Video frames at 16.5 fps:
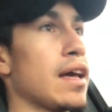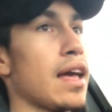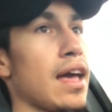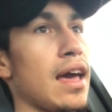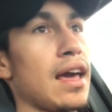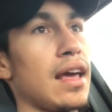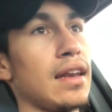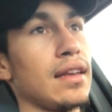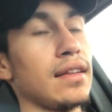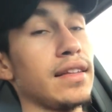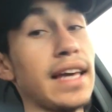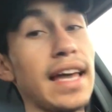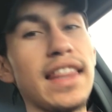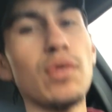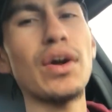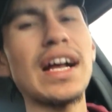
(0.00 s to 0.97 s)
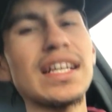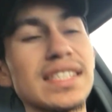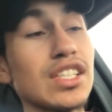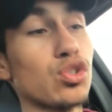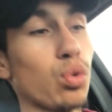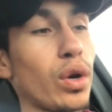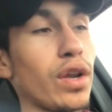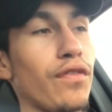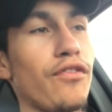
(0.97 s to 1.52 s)
And yeah, they were asking
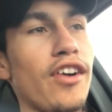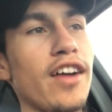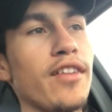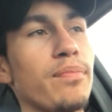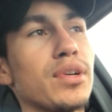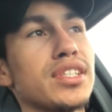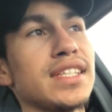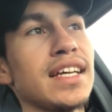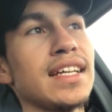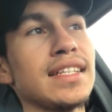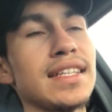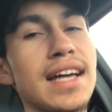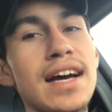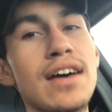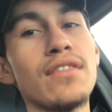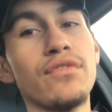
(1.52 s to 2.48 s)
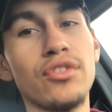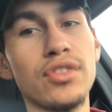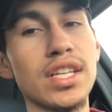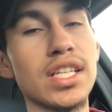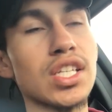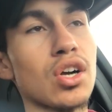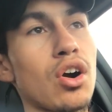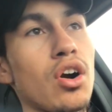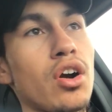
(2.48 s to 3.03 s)
25% down for
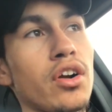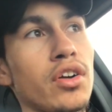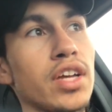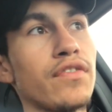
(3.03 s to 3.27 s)
this car